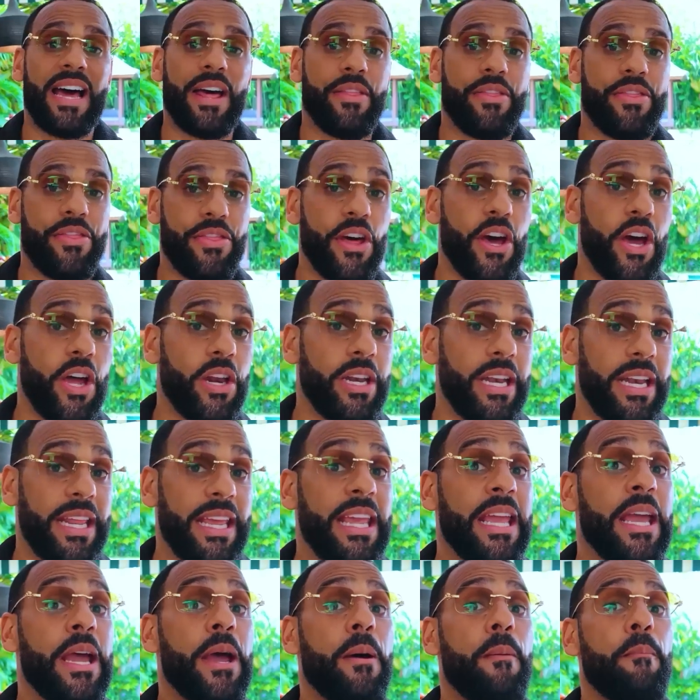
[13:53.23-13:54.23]
And
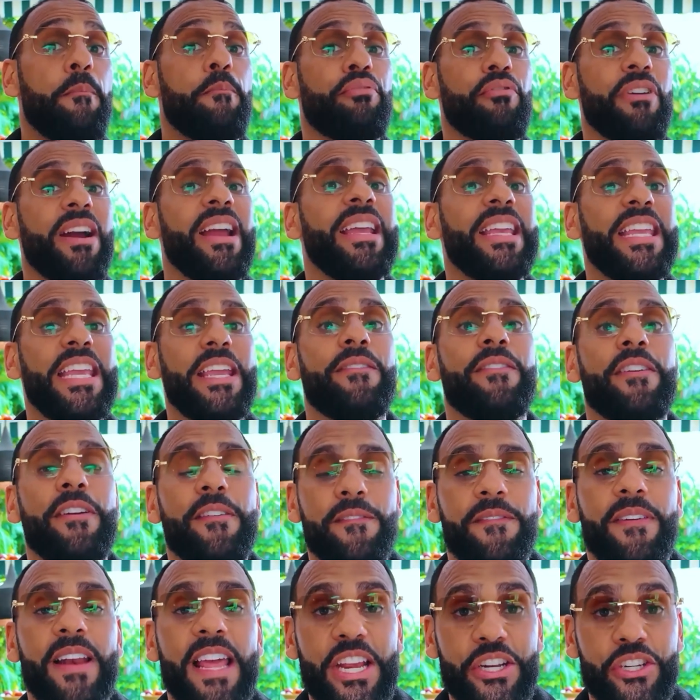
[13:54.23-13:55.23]
thirdly, break-even
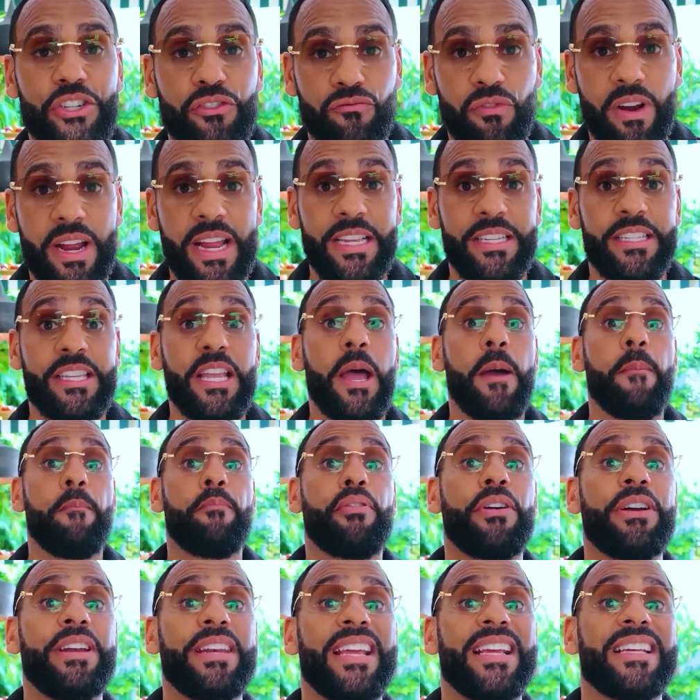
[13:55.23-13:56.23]
inflation rates
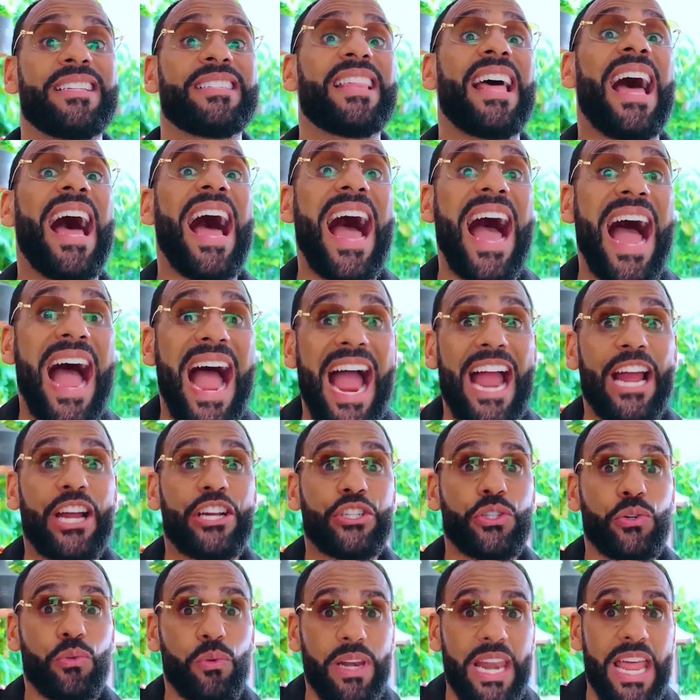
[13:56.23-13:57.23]
predicts the
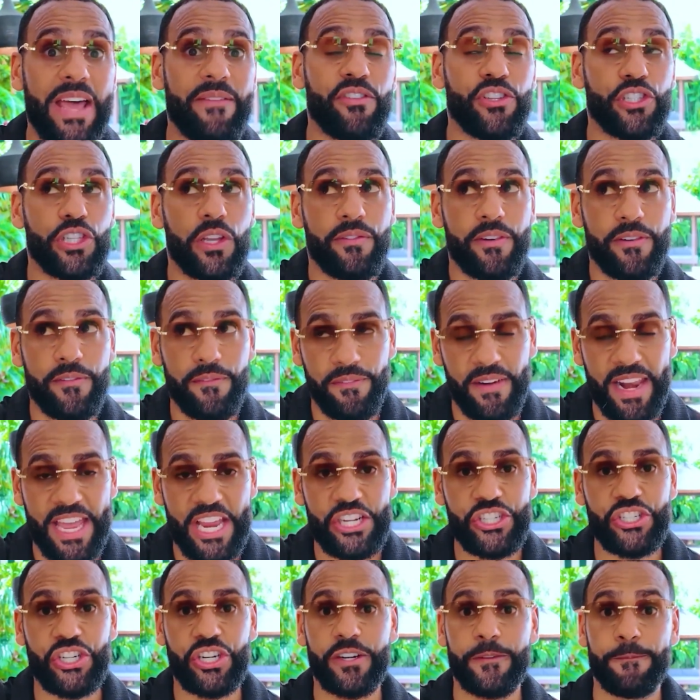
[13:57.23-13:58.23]
actual levels of
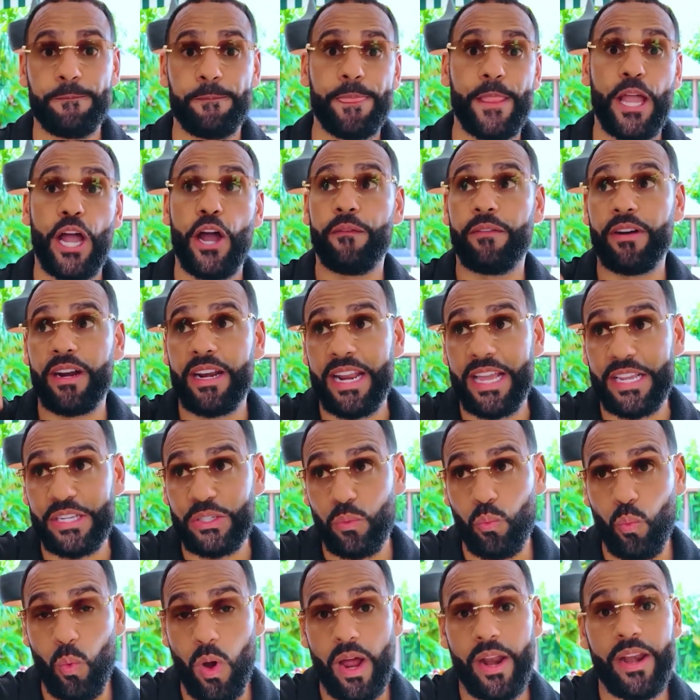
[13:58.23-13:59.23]
inflation over the next
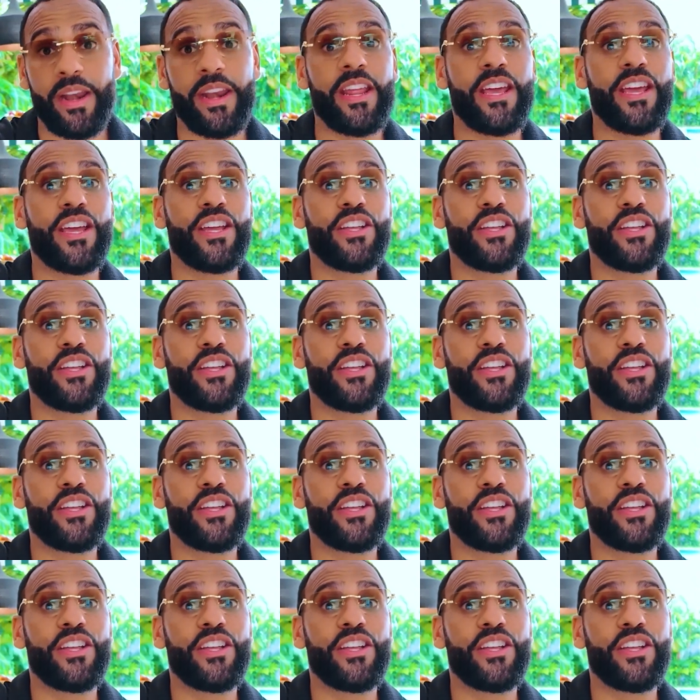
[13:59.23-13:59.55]
1,